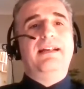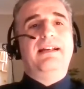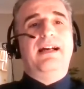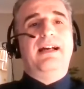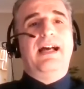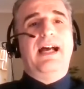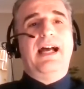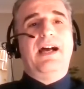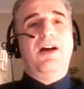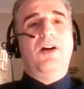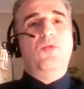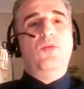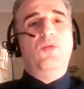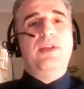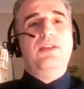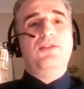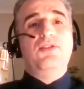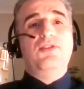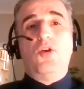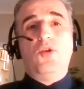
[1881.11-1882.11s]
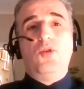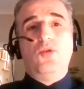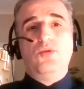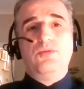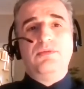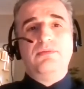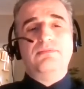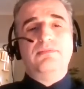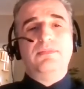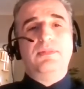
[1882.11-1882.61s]
how we
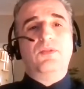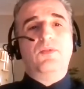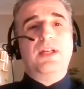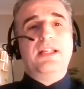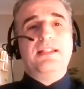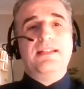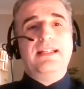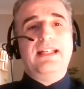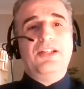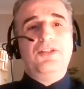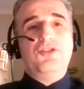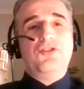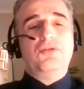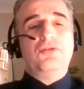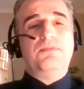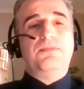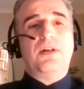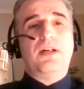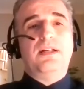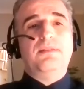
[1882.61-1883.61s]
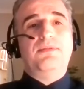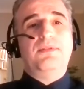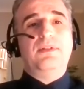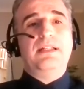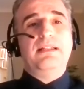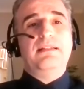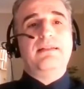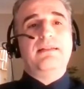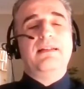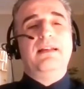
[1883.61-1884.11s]
zone residential
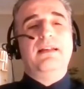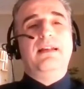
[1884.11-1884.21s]
properties.